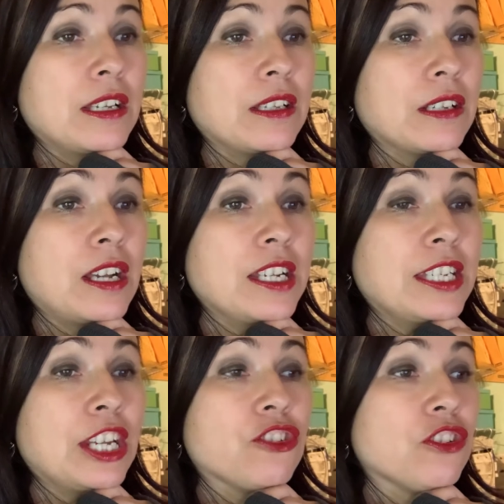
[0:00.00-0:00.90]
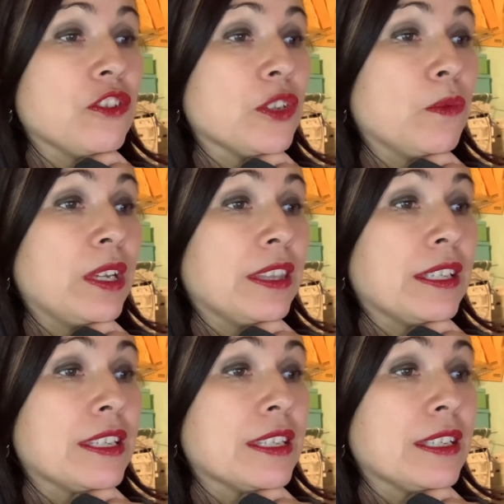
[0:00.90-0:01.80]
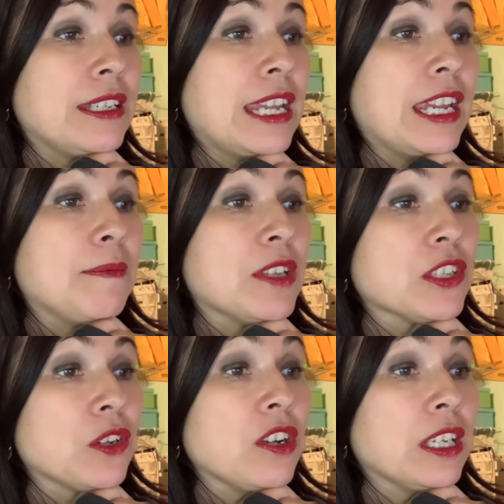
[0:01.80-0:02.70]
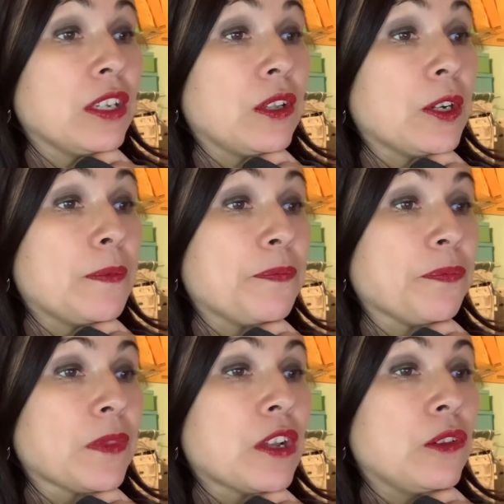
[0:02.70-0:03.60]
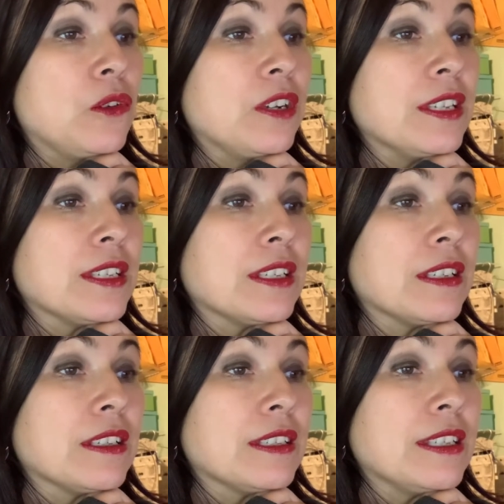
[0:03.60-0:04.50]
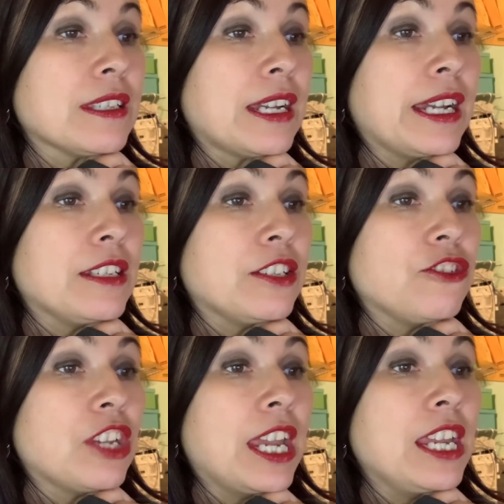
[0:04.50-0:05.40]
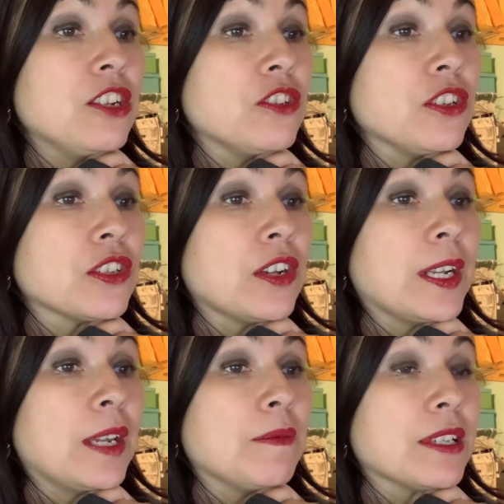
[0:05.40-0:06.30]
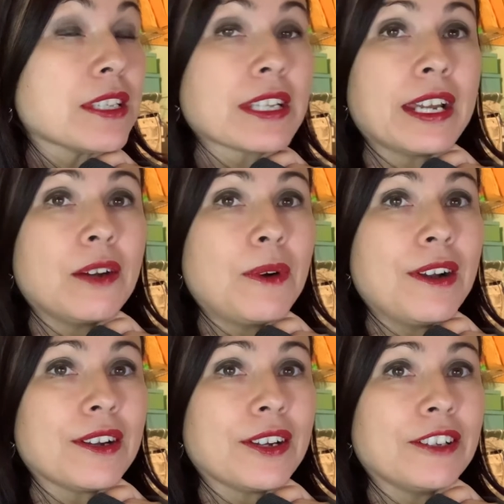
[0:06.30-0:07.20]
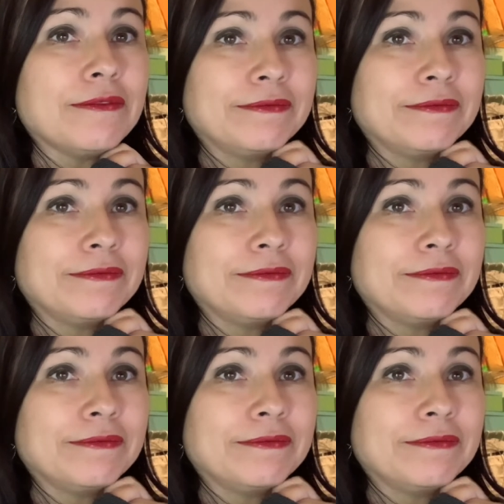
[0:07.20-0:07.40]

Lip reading: connotations with this name Starkiller. Lucas decided to change the surname to Skywalker.